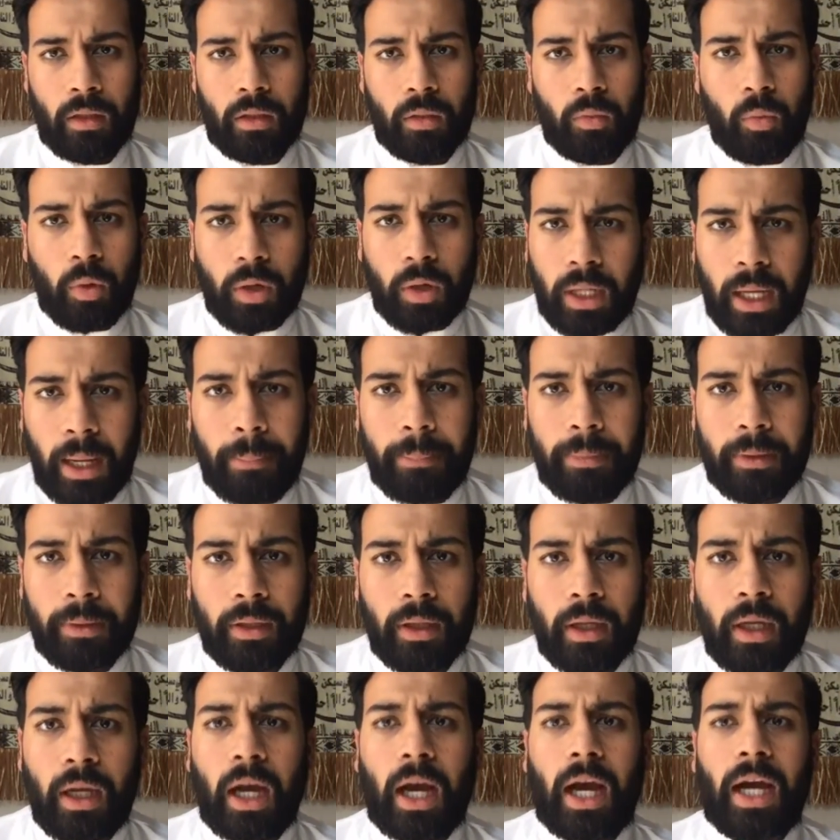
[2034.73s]
What happened?
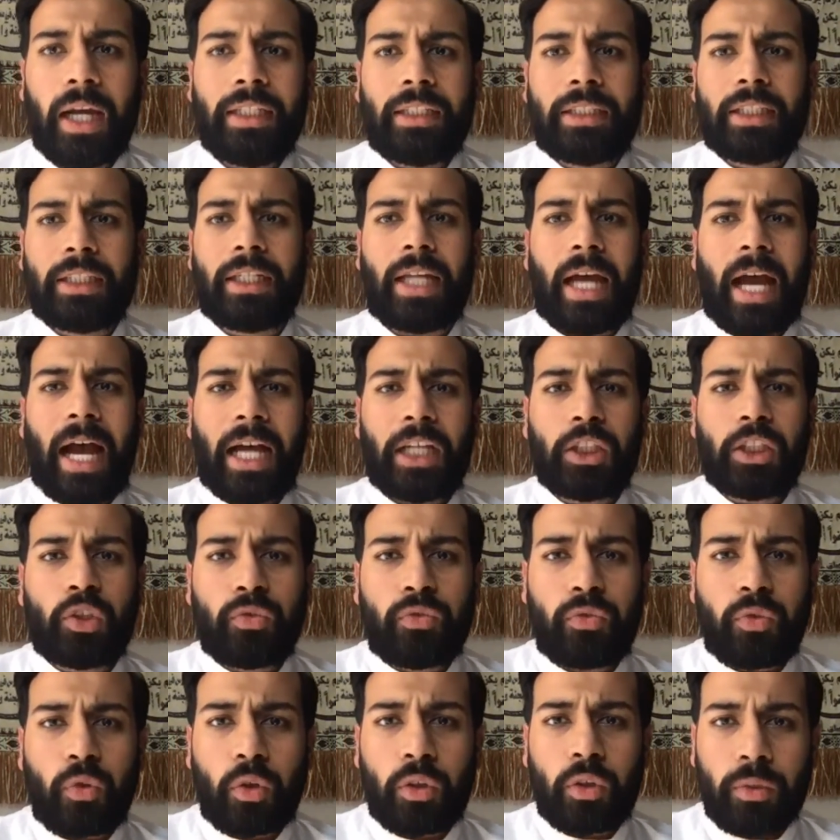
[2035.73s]
Ali said, as
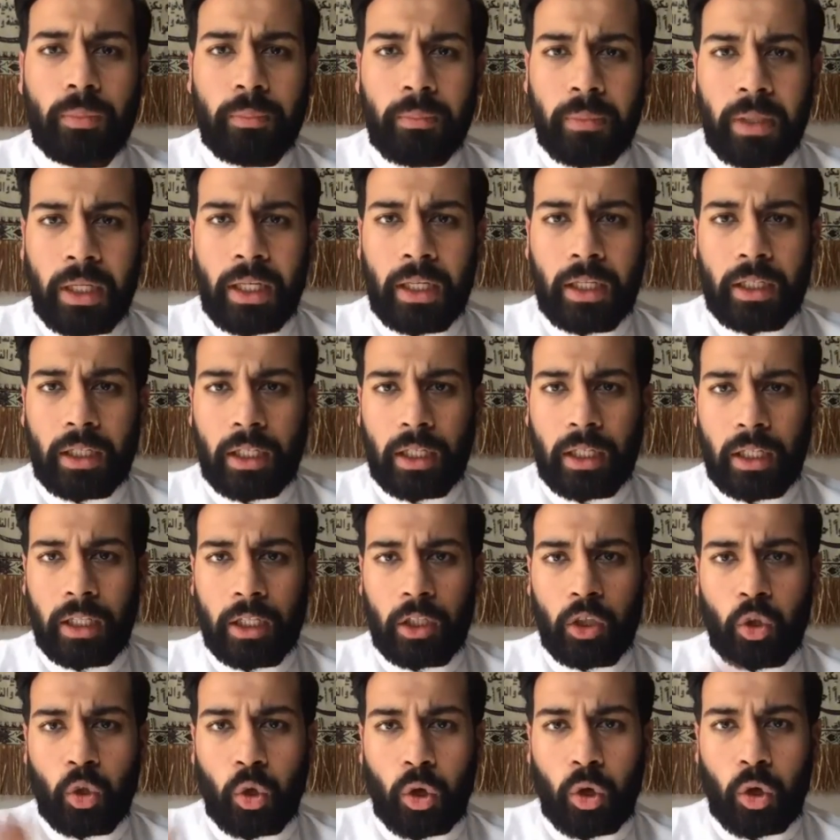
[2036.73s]
for me killing
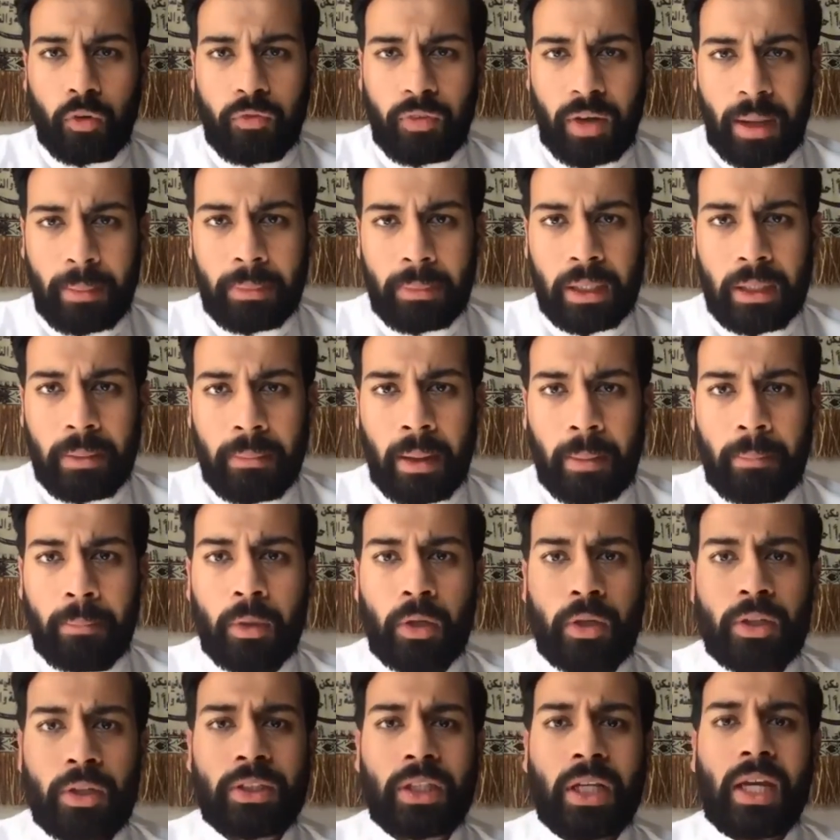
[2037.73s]
your family
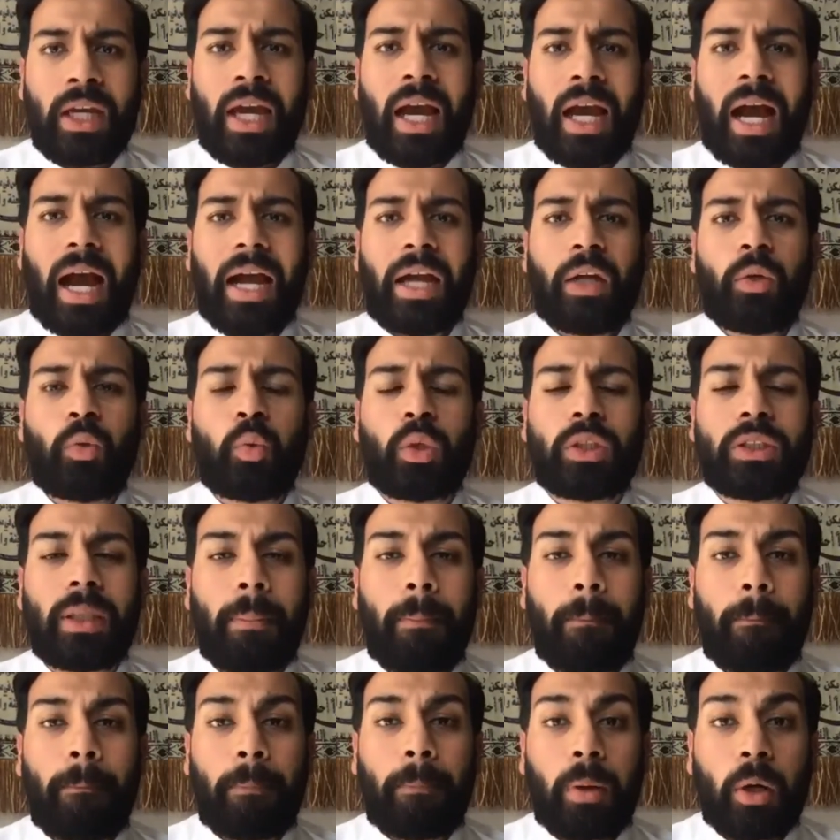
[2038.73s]
members, it was a
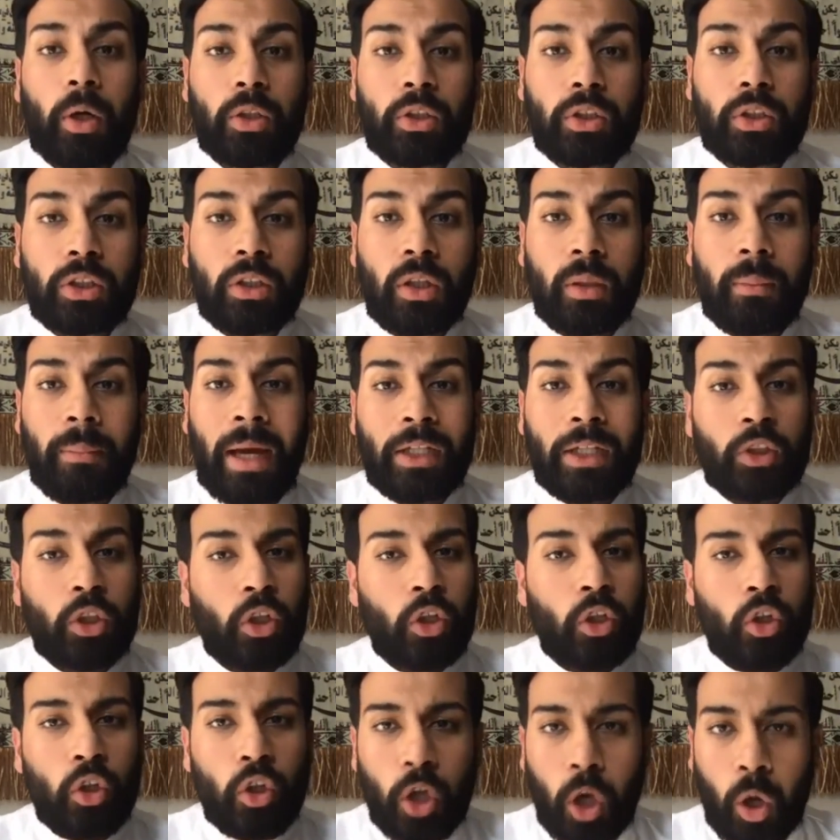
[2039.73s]
personal matter.
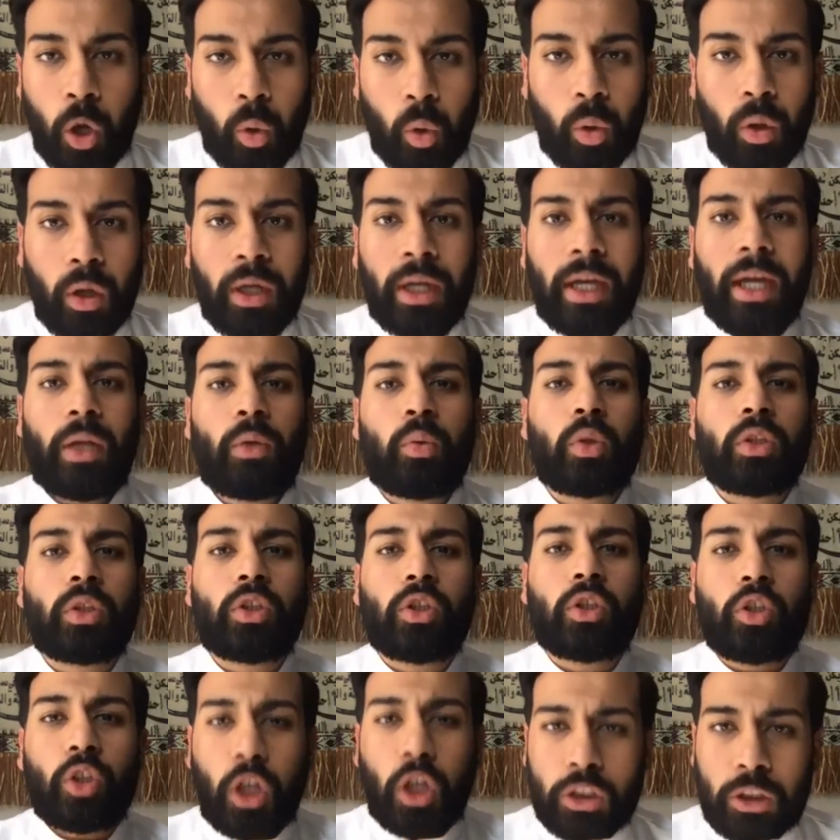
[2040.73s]
No, it was
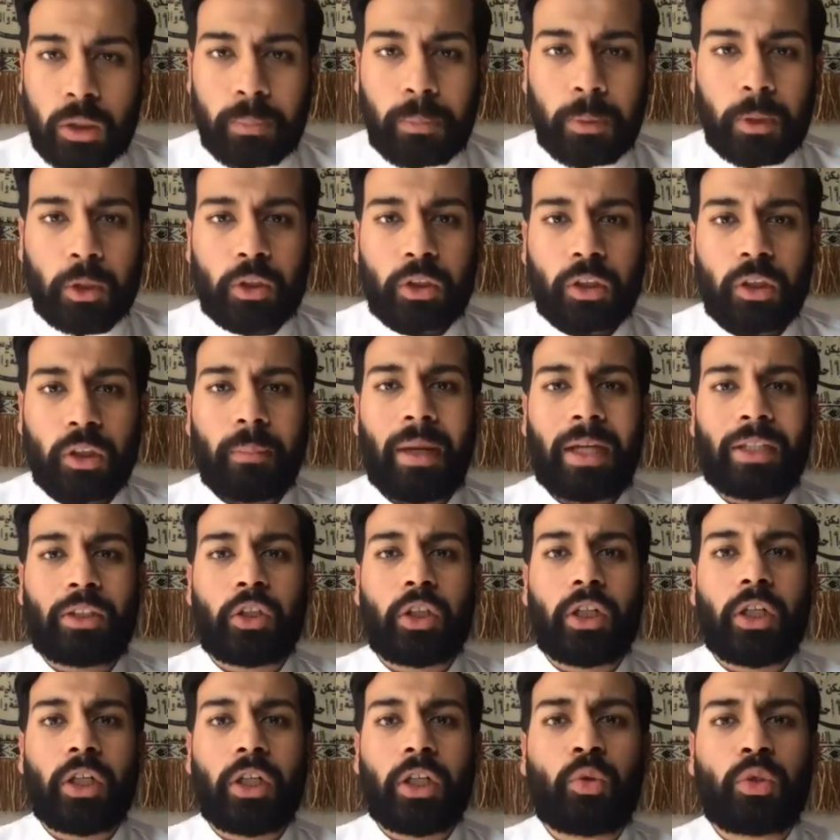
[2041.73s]
not a personal matter.
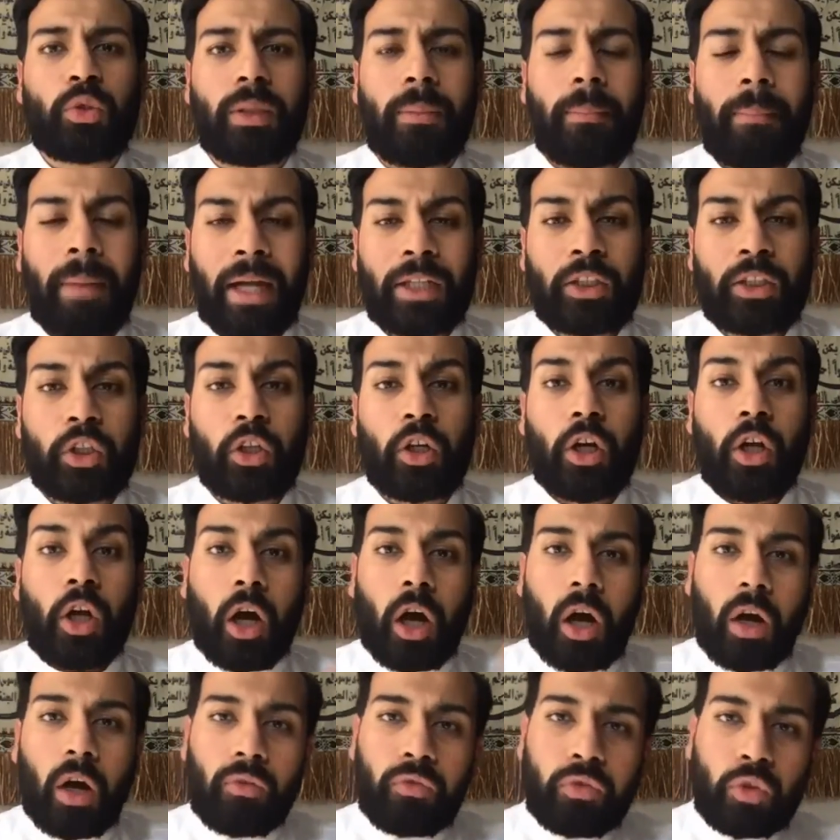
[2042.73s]
It a matter
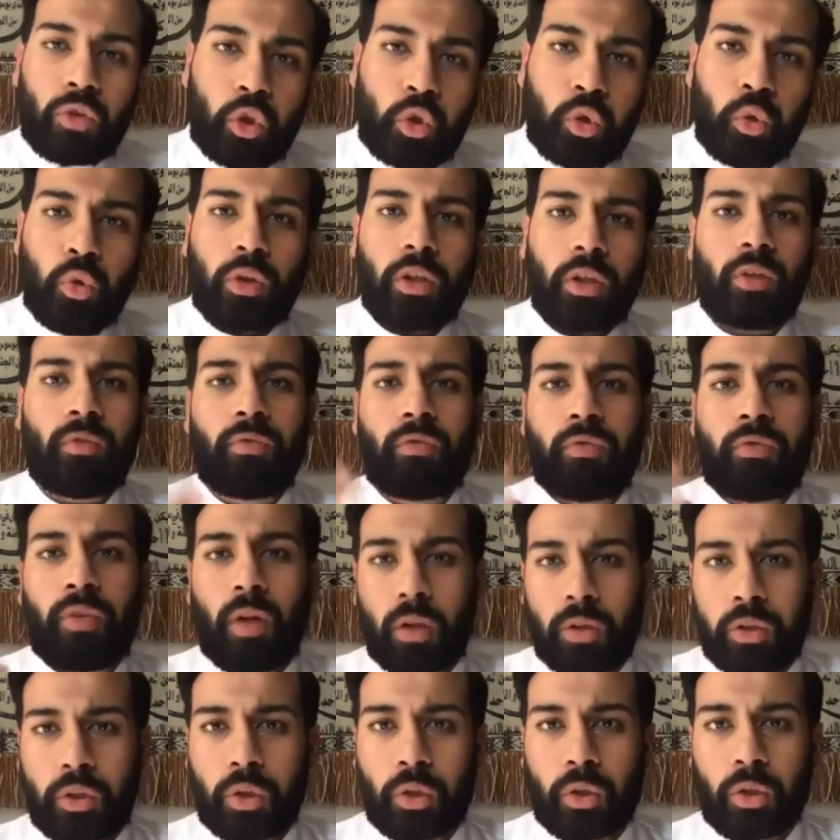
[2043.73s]
of truth and
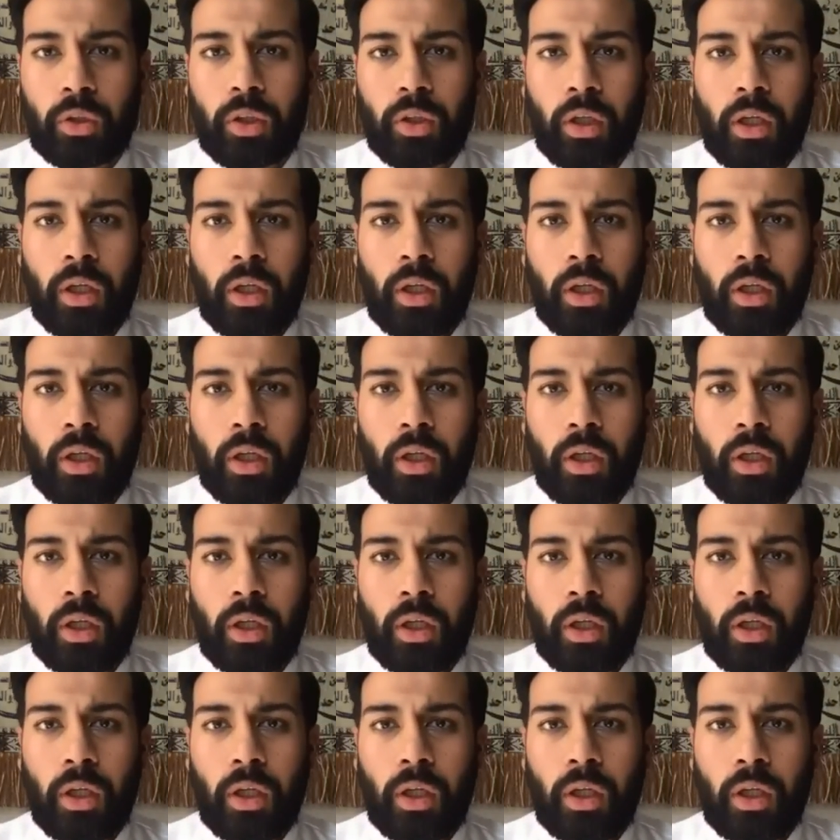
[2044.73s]
falsehood.